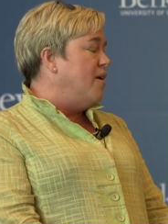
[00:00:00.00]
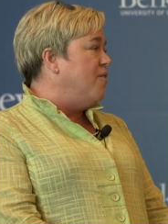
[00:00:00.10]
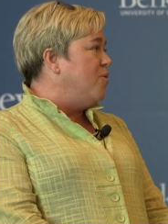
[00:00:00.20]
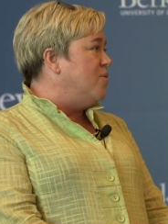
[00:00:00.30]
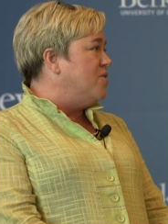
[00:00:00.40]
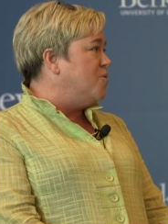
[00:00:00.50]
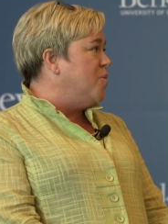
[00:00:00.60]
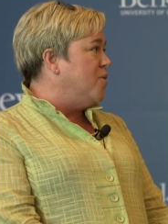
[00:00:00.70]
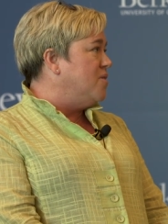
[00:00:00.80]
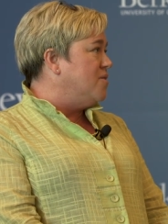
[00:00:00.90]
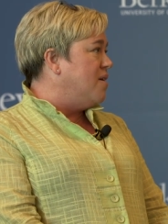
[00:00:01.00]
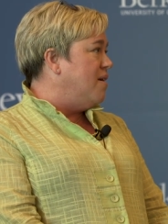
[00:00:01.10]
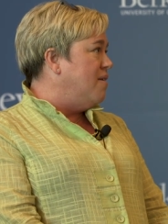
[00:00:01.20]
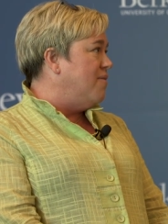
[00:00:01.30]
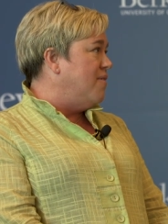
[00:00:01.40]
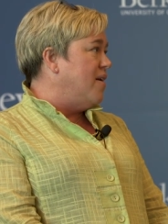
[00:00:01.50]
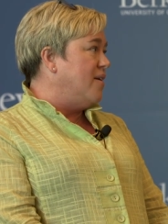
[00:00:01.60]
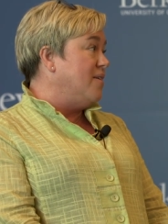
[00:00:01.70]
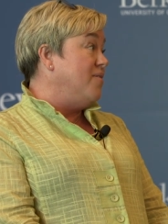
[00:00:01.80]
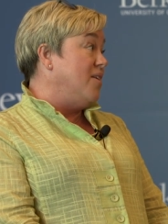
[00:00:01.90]
everyone to support this kind of
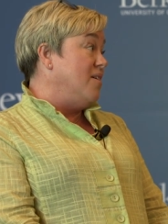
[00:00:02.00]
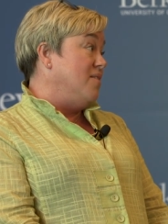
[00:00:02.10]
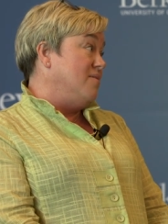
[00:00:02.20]
activity.